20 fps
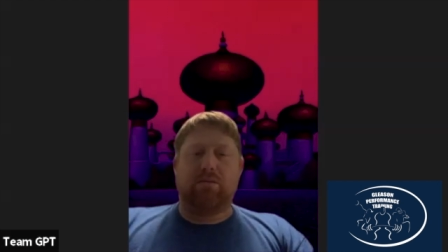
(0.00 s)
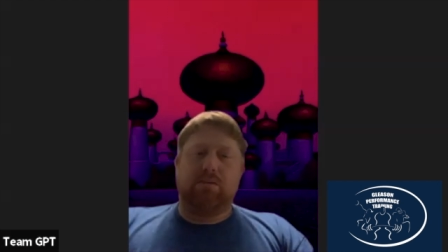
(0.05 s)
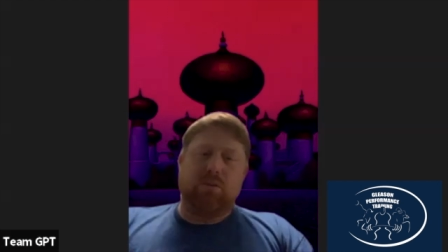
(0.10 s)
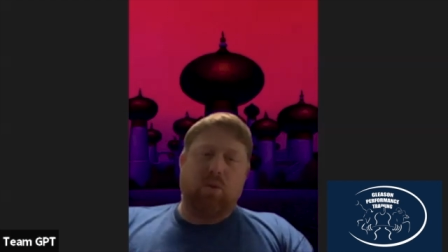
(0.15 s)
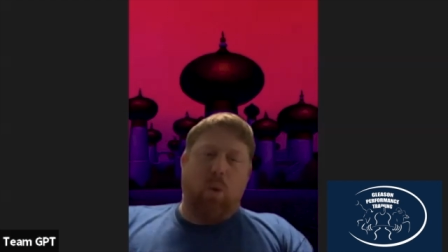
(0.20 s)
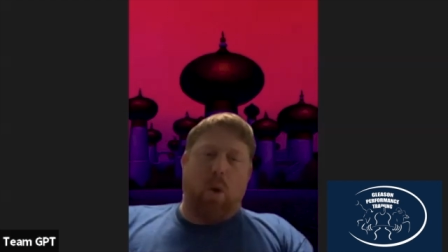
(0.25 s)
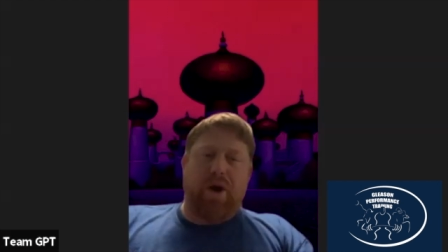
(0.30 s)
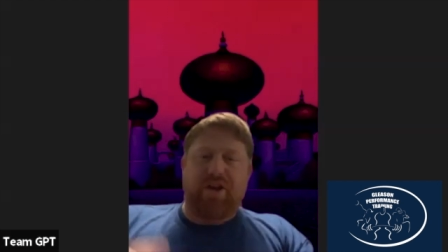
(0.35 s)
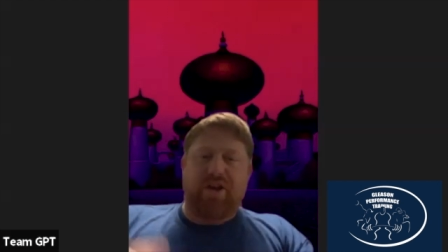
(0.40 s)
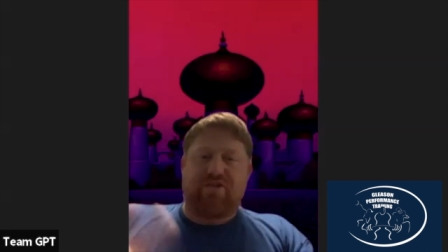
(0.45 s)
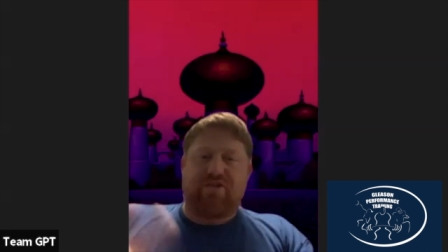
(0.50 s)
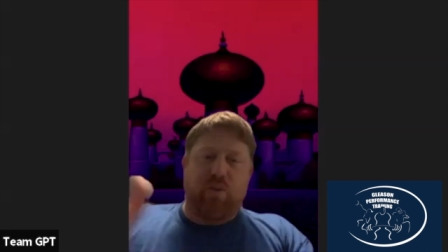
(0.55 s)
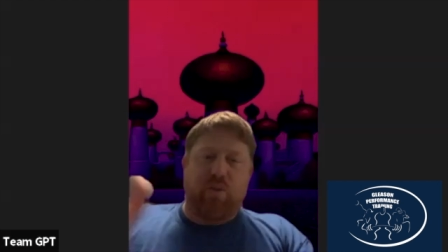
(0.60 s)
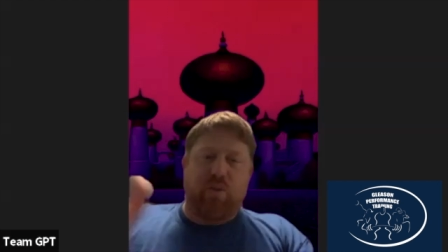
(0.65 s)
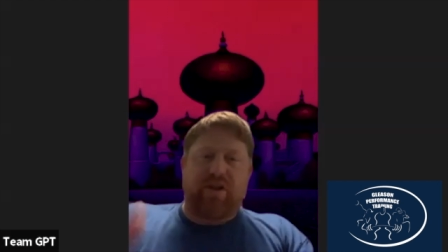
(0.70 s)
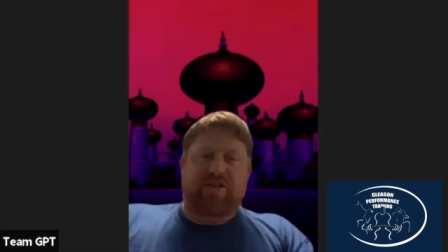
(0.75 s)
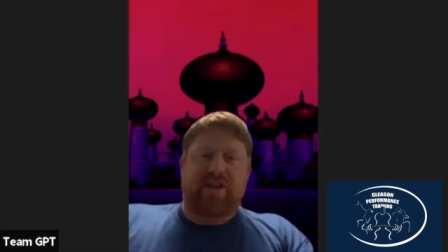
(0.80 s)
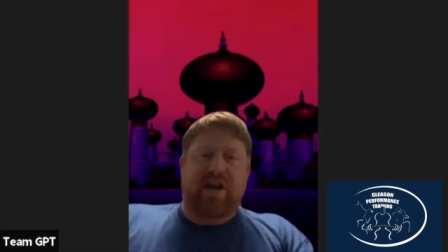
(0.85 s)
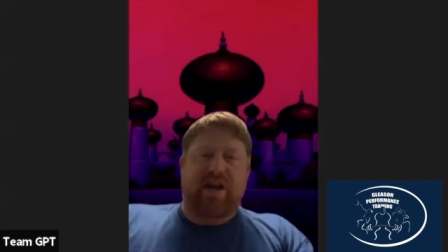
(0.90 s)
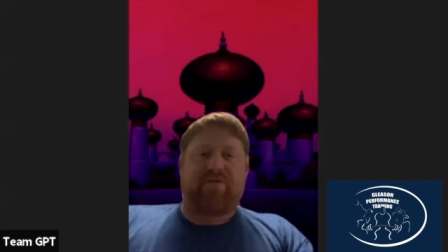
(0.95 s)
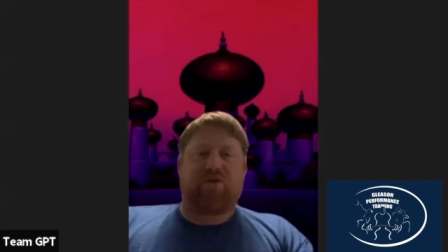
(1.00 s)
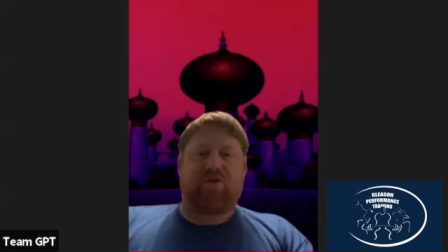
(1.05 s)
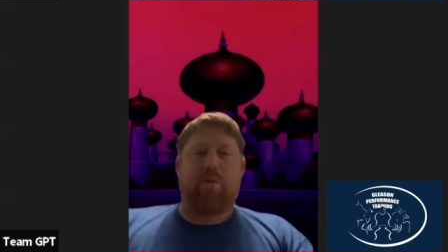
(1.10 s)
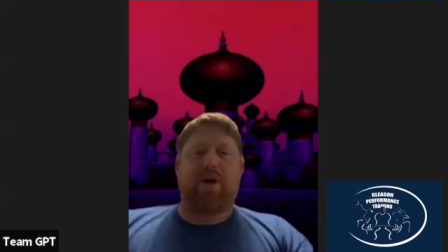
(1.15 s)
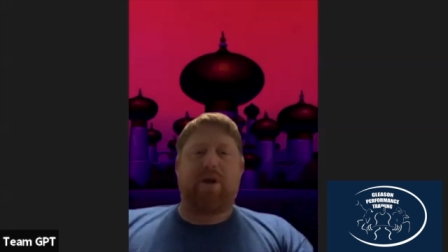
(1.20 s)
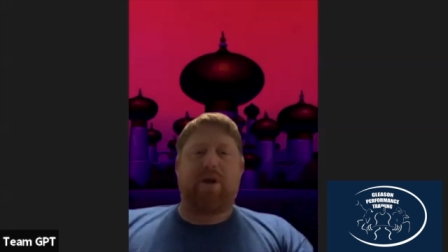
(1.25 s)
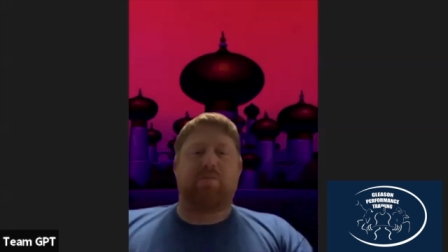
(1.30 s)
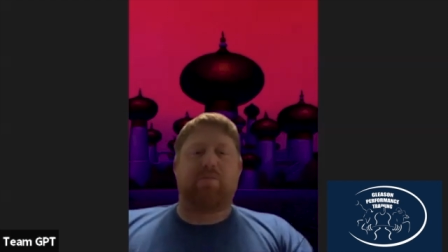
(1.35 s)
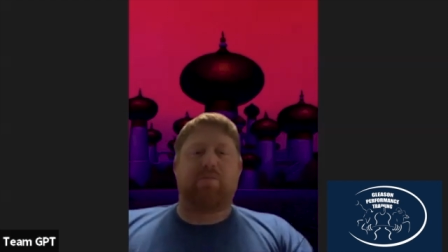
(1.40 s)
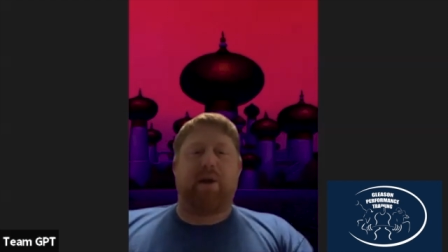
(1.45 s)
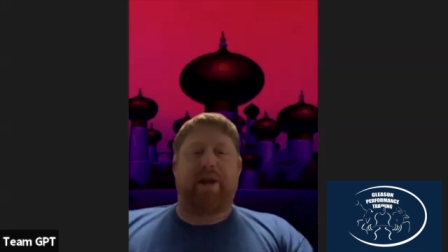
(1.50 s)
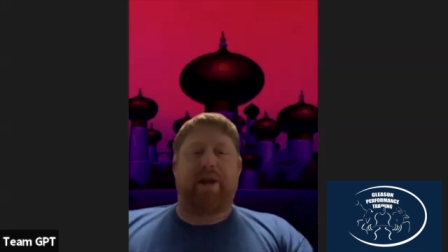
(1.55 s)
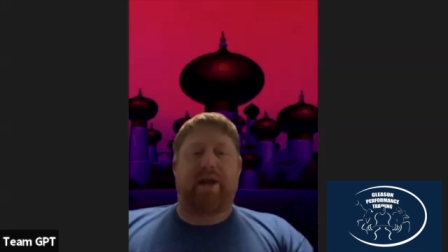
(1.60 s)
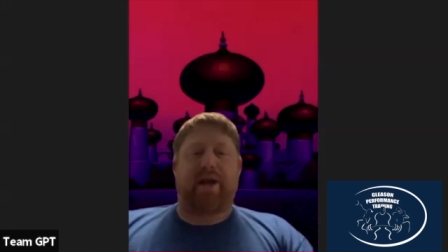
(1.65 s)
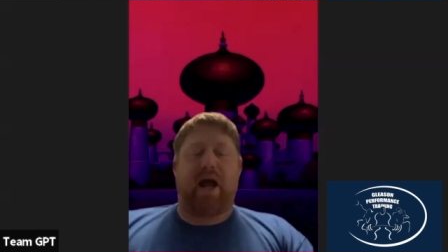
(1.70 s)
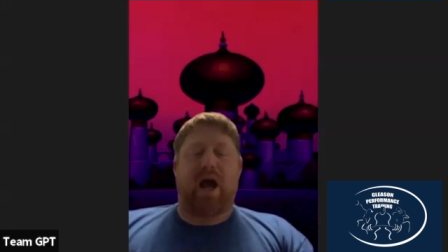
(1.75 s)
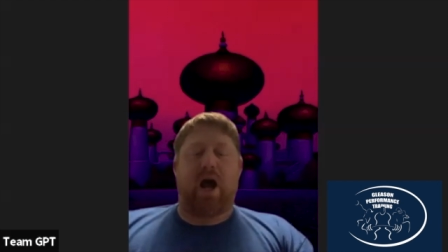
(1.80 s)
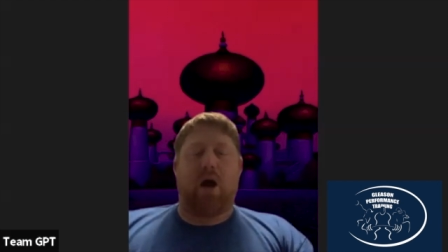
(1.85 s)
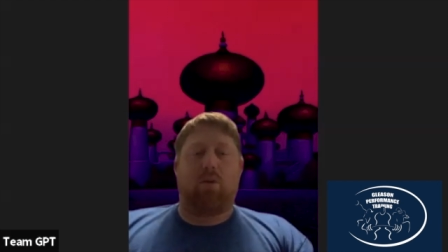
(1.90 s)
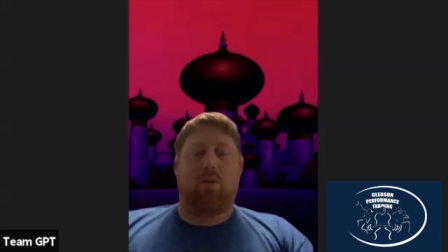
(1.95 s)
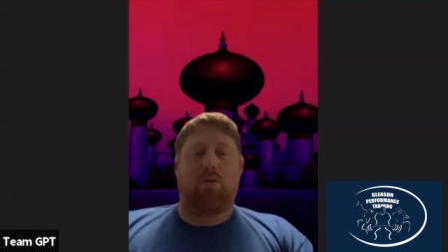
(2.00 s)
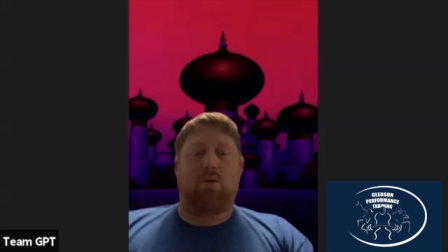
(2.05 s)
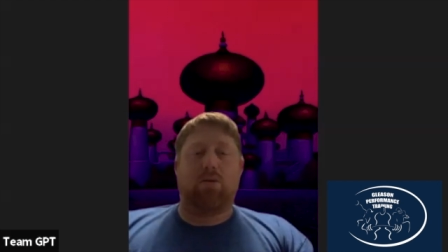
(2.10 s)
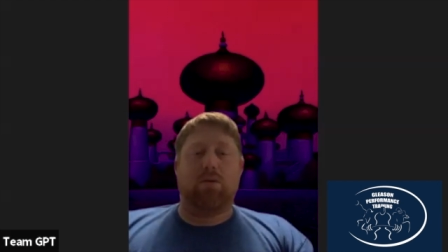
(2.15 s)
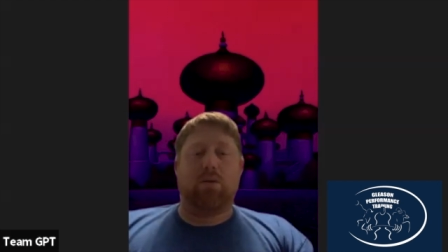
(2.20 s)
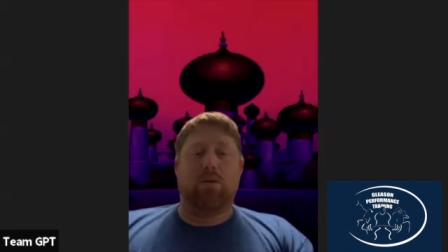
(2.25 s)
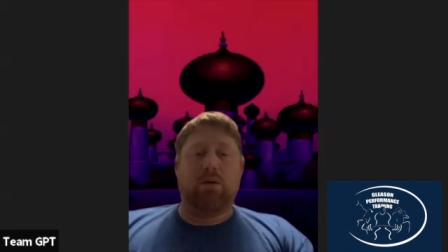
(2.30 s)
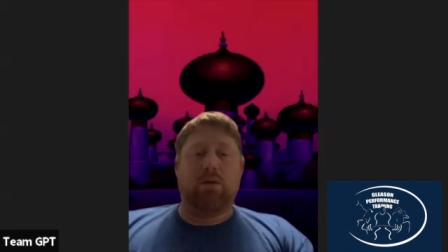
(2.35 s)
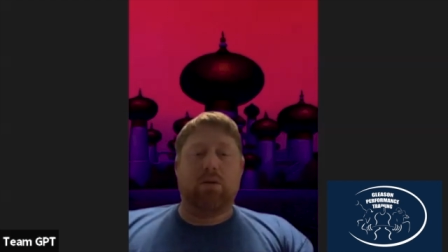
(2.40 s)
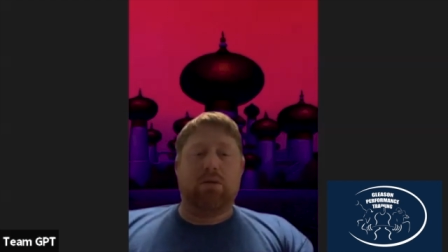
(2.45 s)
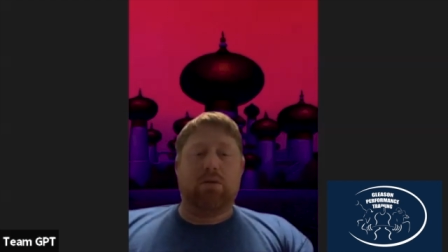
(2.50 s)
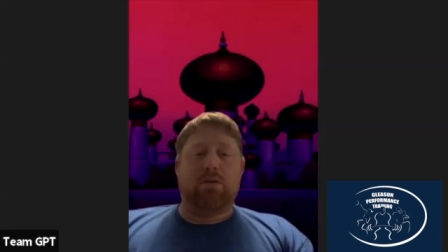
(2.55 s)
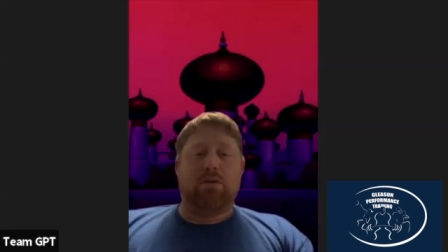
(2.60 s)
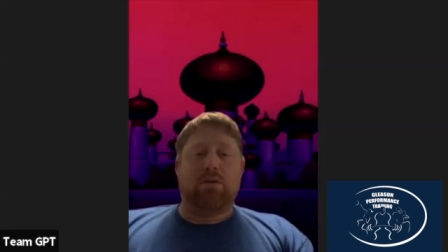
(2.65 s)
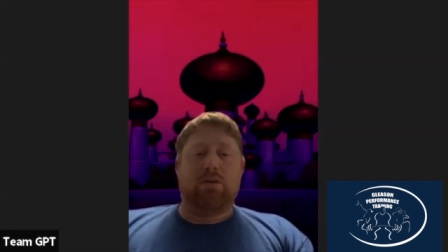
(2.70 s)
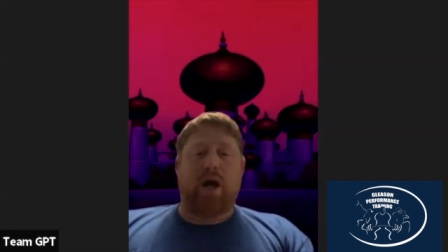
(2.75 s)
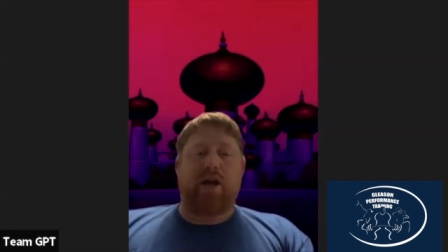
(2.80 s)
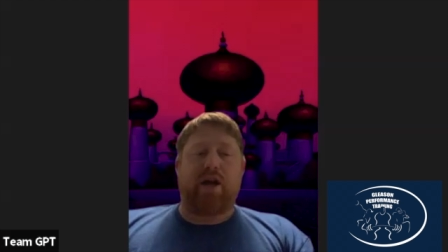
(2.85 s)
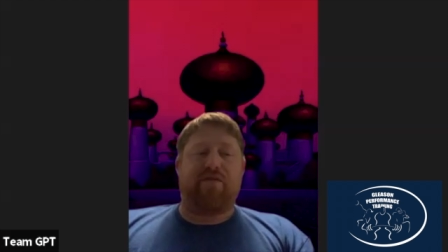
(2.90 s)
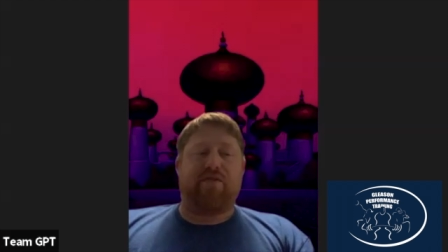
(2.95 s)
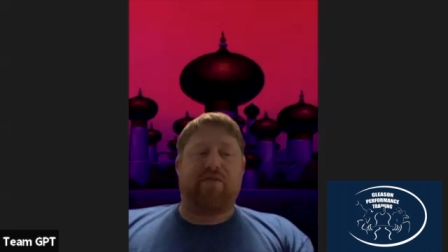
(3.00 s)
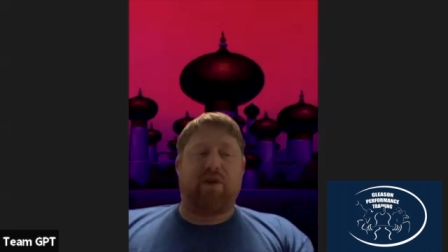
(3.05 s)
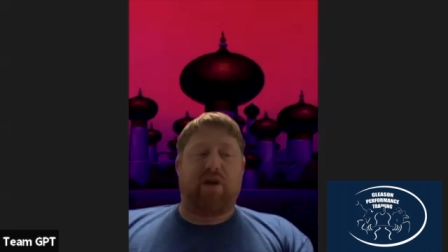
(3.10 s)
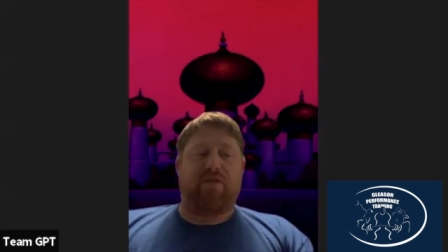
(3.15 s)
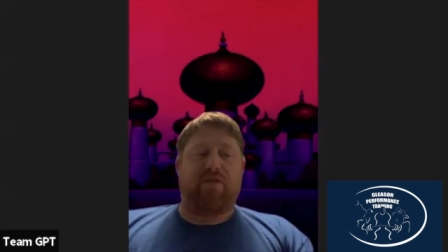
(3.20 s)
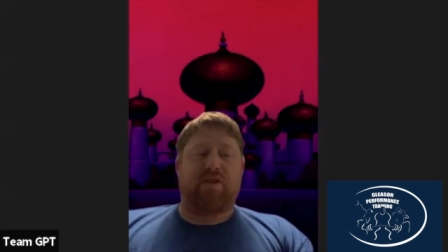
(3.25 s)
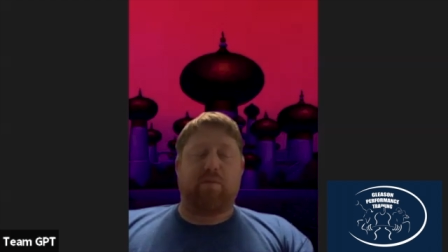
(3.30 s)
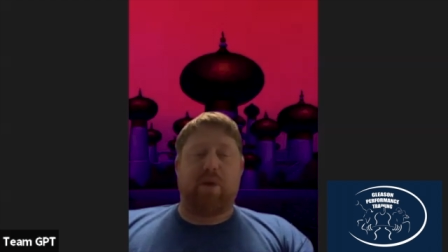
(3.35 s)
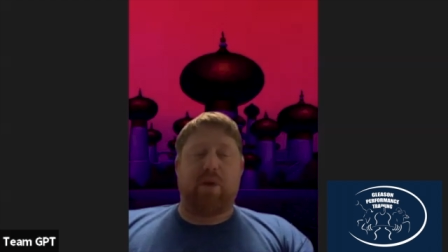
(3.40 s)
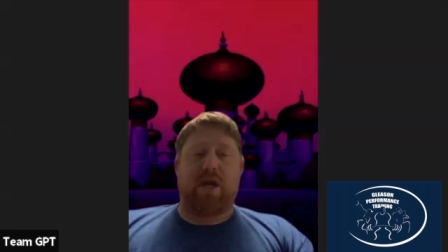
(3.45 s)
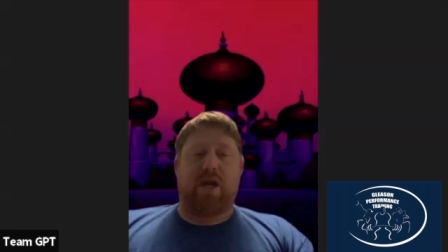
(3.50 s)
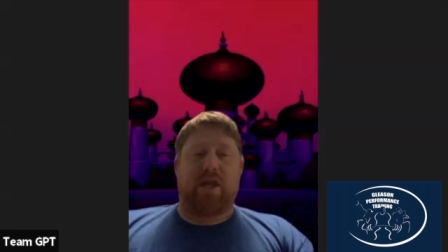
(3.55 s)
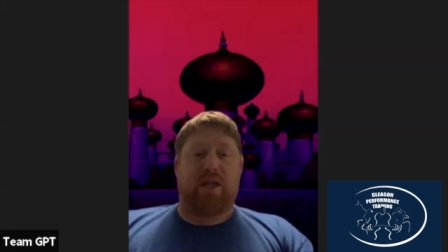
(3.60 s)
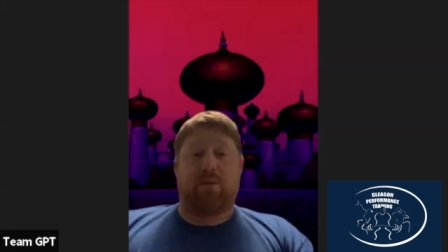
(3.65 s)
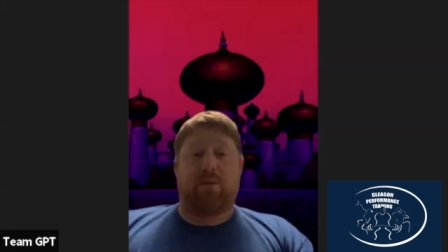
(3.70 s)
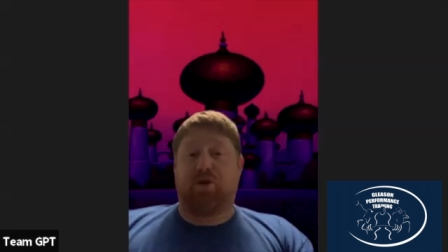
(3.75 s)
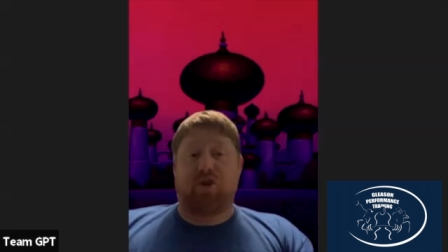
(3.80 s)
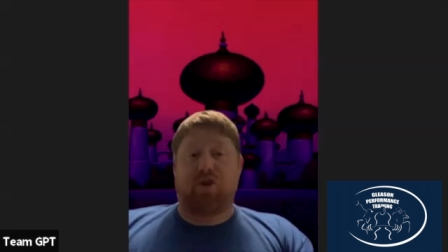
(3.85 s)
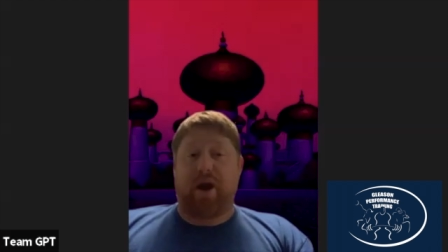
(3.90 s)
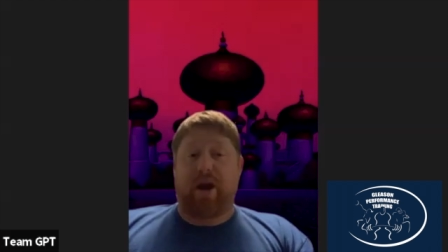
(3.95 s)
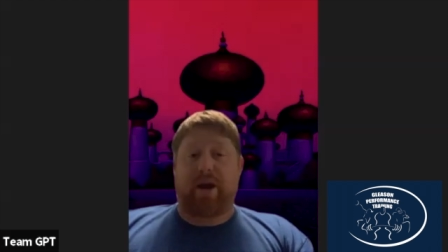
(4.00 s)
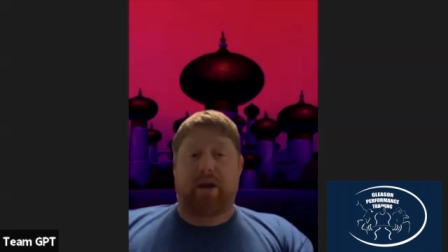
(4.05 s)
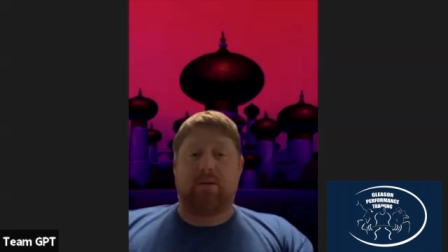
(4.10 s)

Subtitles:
1 to 2 weeks after a meet, depending on how you feel after the meet, and then we train.